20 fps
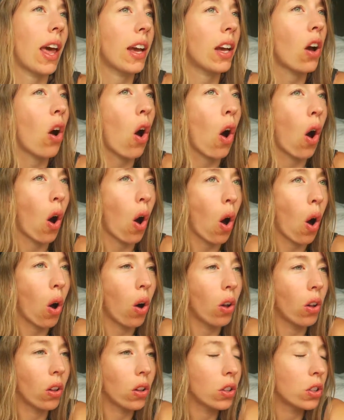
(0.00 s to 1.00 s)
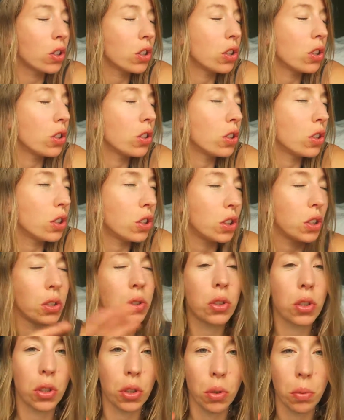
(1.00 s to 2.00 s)
like all
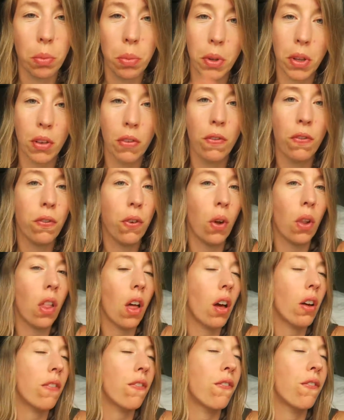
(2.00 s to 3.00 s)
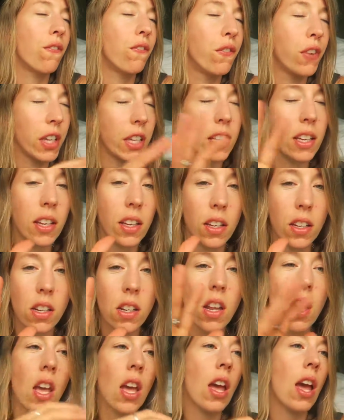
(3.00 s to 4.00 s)
YouTube be full of
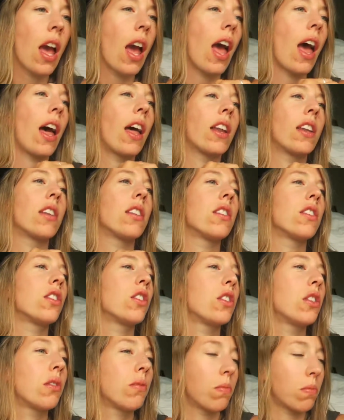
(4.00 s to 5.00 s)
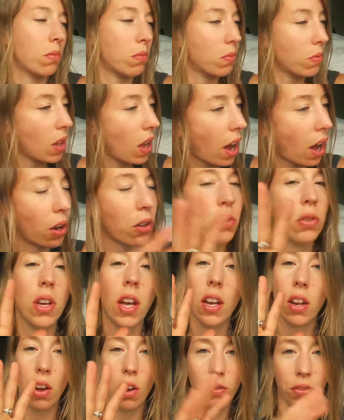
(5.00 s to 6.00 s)
vegan and how to
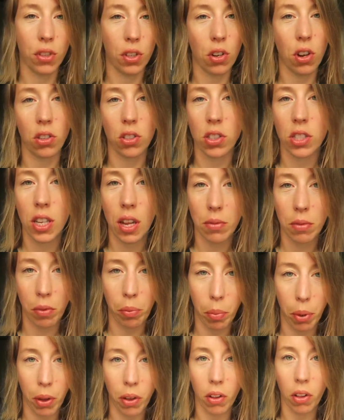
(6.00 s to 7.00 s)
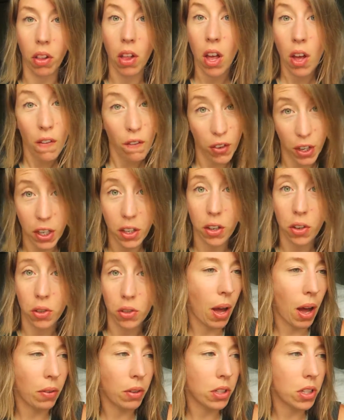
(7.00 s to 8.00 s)
get off the contraceptive pill
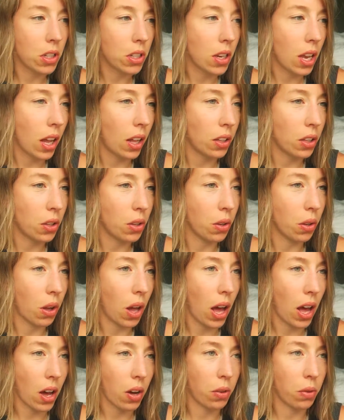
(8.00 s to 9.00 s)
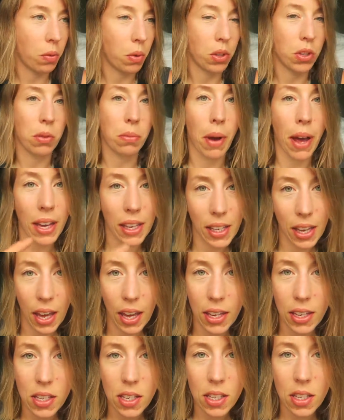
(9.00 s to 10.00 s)
video. I will tell you how it was in my
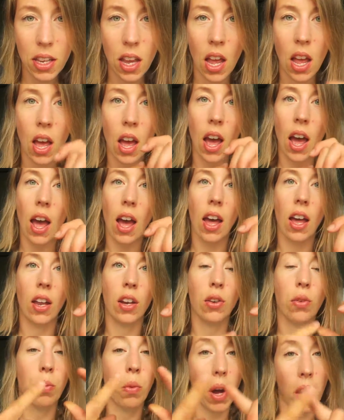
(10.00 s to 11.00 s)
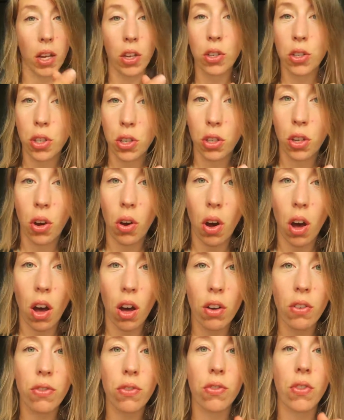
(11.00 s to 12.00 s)
case and why you should go
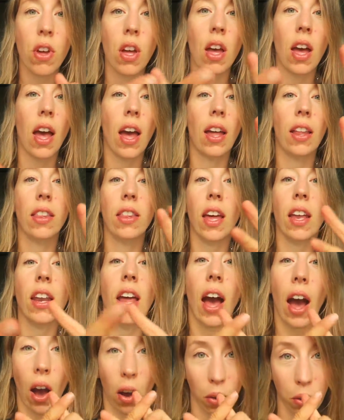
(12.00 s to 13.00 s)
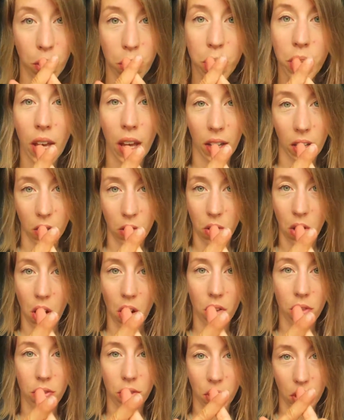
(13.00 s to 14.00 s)
off, and then how you can go
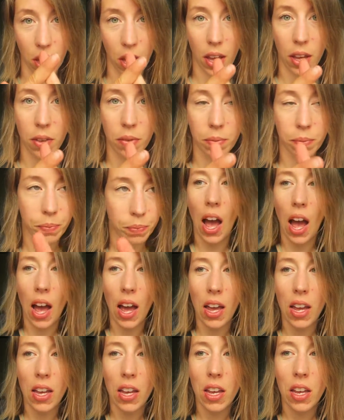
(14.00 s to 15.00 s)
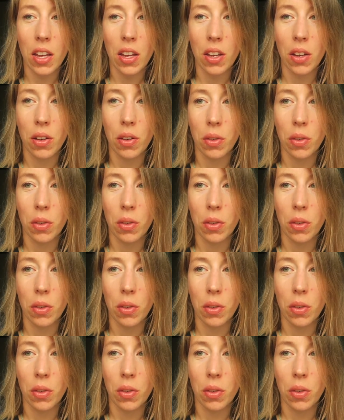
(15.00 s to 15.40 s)
off, okay? I